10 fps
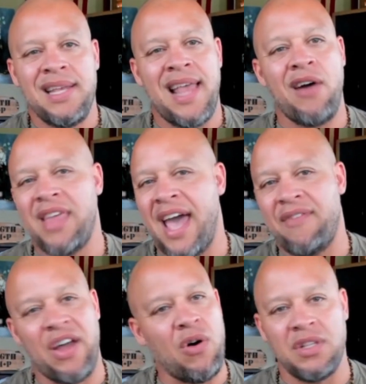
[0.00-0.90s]
Now they have
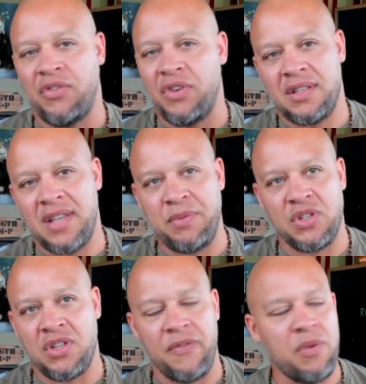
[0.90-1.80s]
like all different types
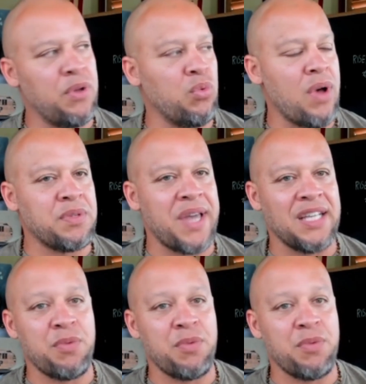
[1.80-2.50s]
of stuff to build websites,